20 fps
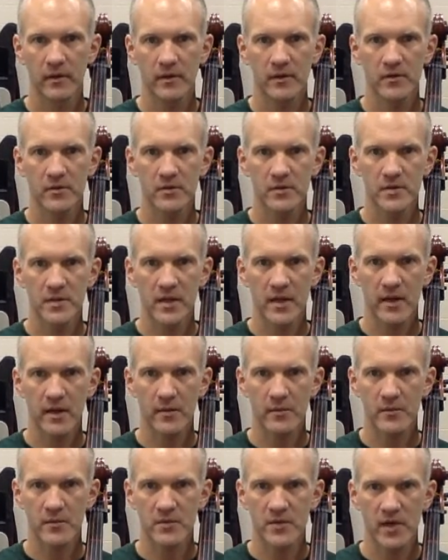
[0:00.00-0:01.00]
Okay, you can see
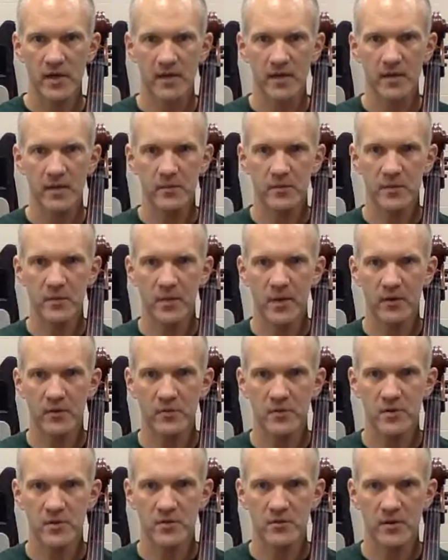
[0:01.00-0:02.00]
how I'm trying to keep the
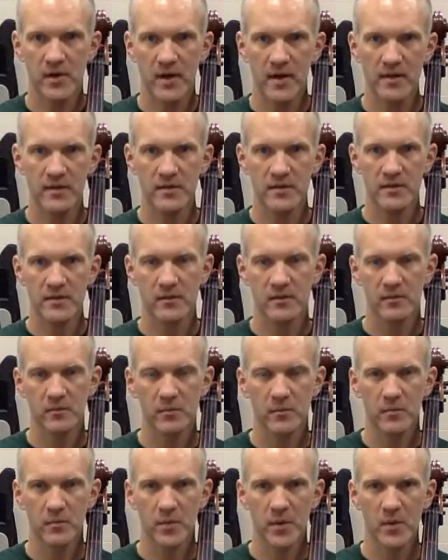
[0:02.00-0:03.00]
bow straight,